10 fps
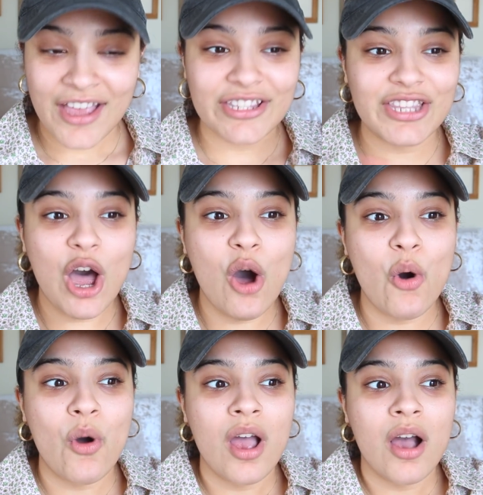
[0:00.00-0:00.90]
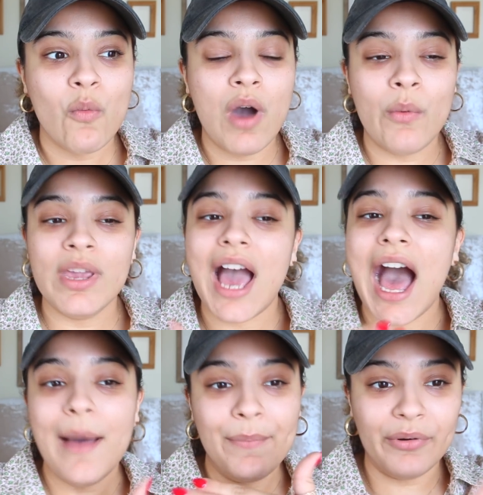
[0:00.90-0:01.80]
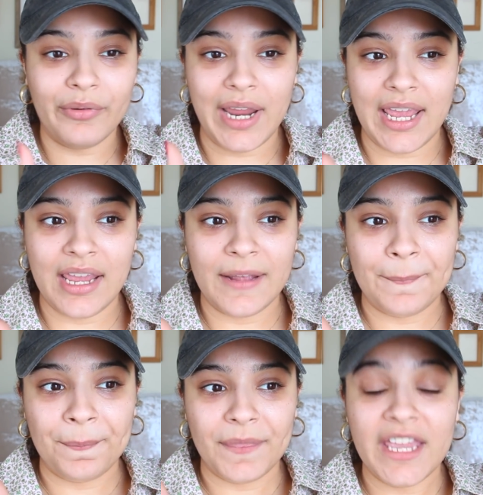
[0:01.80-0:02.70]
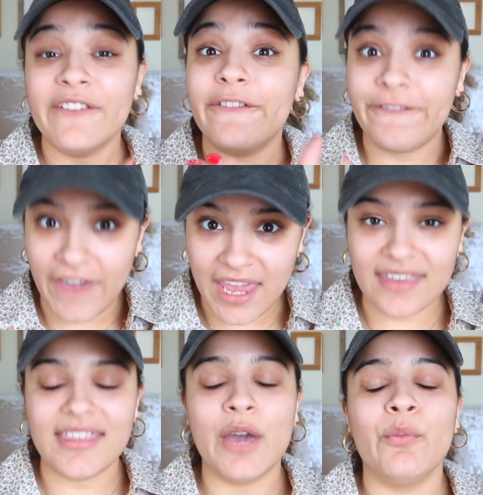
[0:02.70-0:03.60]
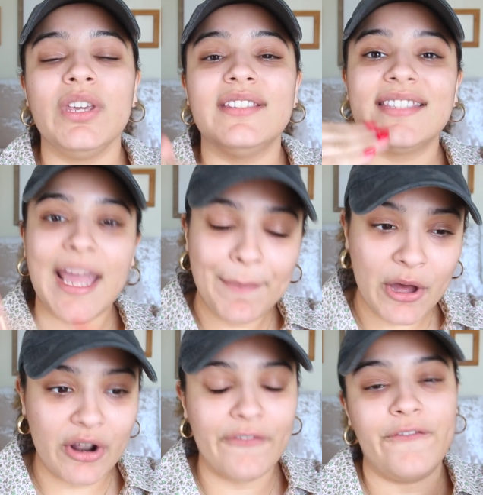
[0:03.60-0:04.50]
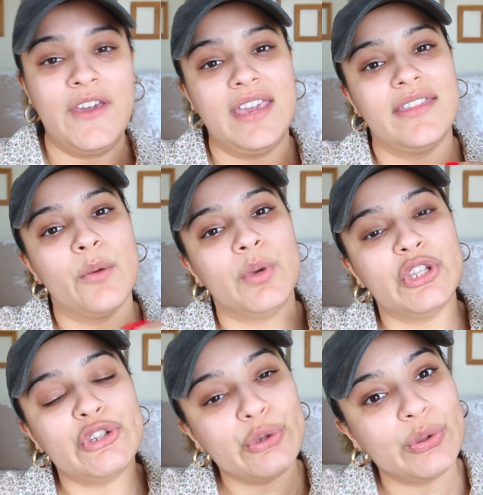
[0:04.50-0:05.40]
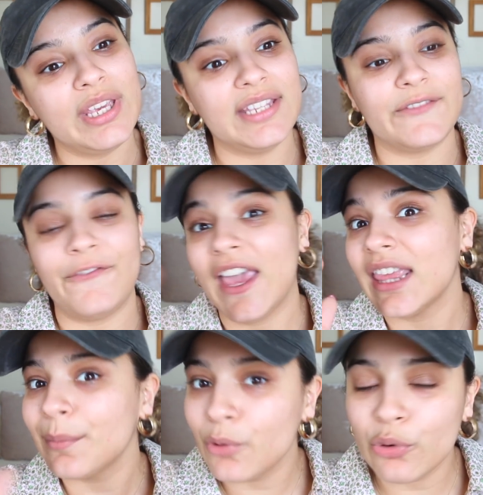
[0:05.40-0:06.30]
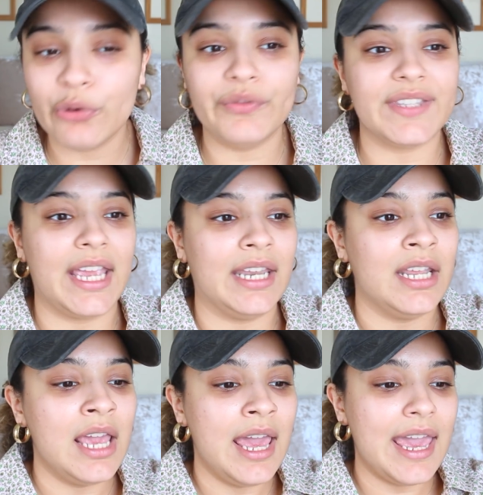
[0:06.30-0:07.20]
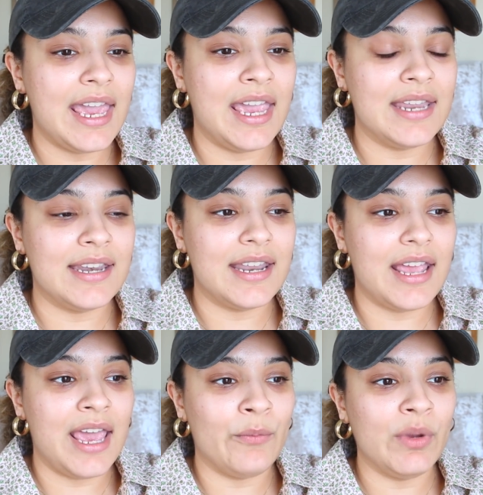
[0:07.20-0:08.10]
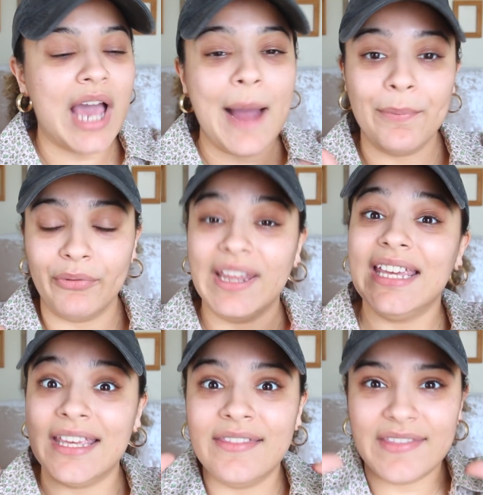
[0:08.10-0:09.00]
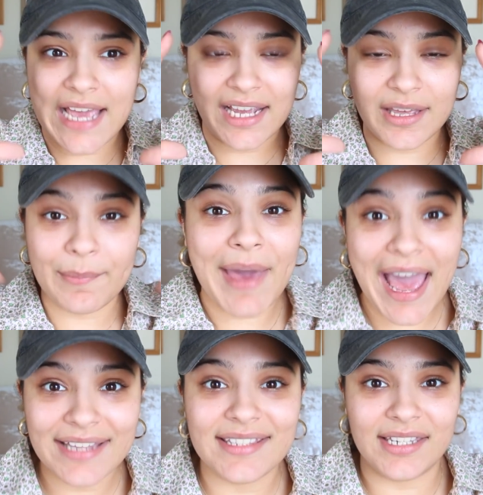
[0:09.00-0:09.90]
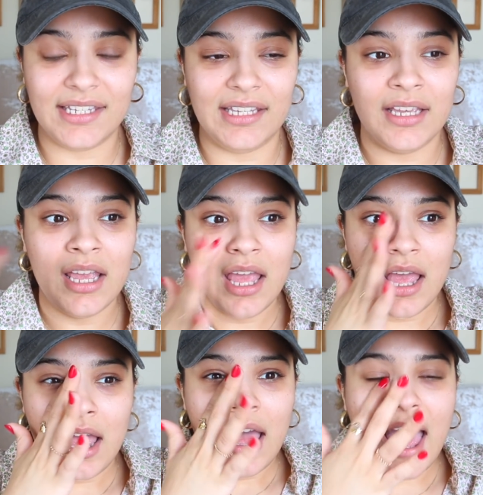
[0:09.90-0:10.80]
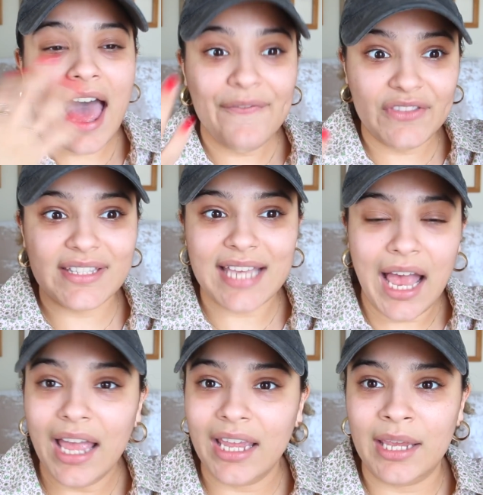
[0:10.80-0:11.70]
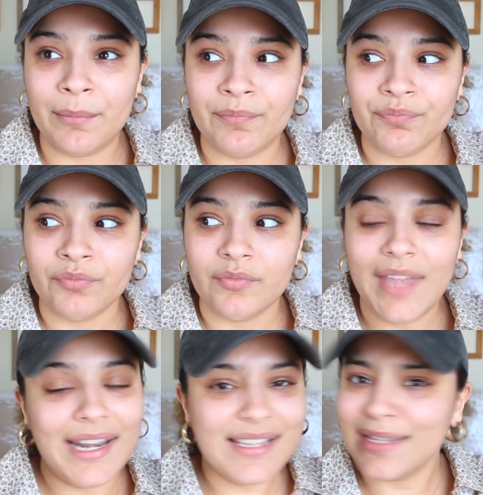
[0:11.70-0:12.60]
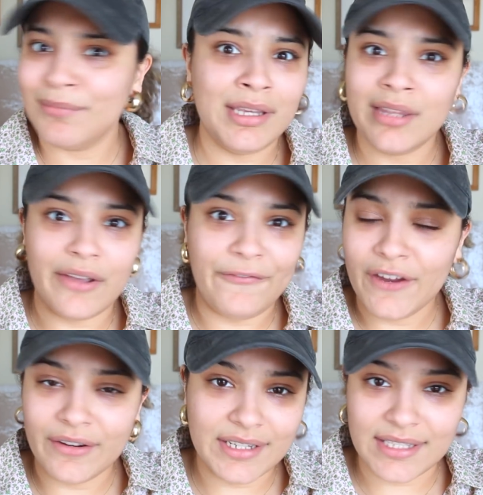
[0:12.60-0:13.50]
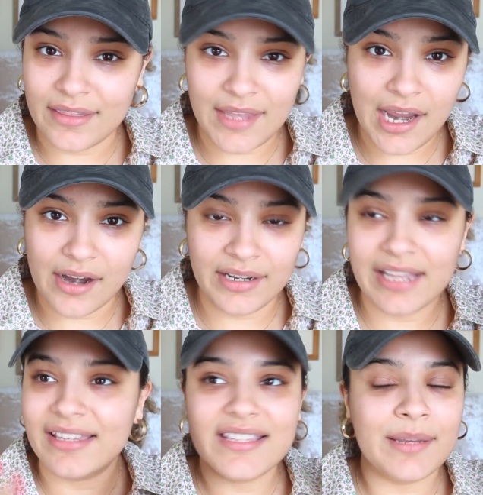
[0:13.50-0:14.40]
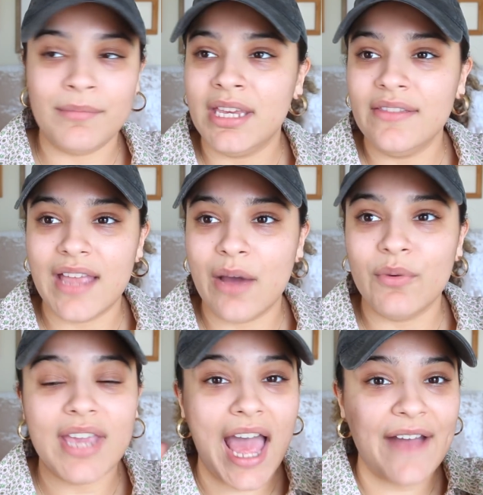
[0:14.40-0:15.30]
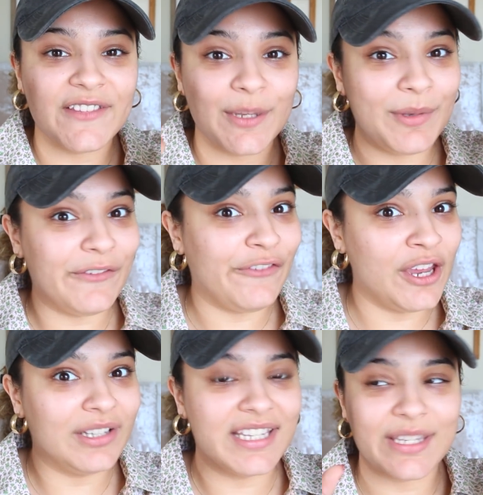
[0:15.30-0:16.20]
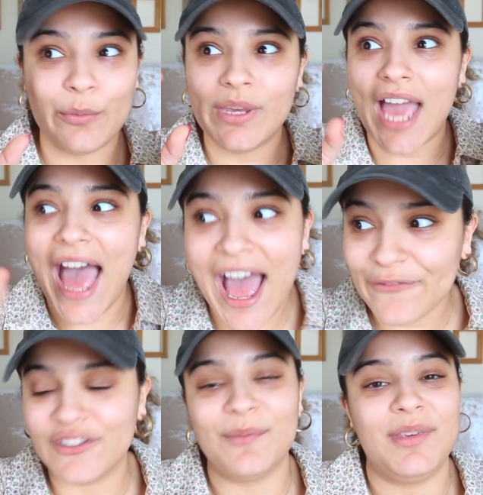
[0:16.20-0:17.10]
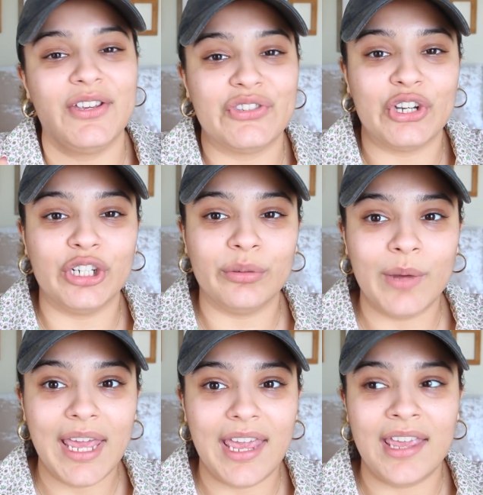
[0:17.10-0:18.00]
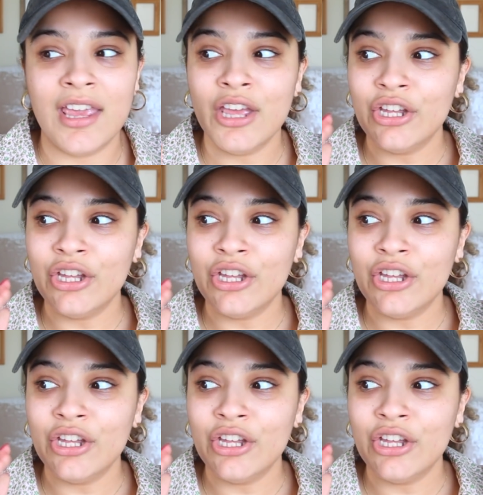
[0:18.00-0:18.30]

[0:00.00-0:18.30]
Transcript: So when we operate in faith and we step out on faith and we do these faith moves and we operate in that capacity, half the time that doesn't mean that fear isn't there, and that doesn't mean that we have to be fearless and we have to be a certain way.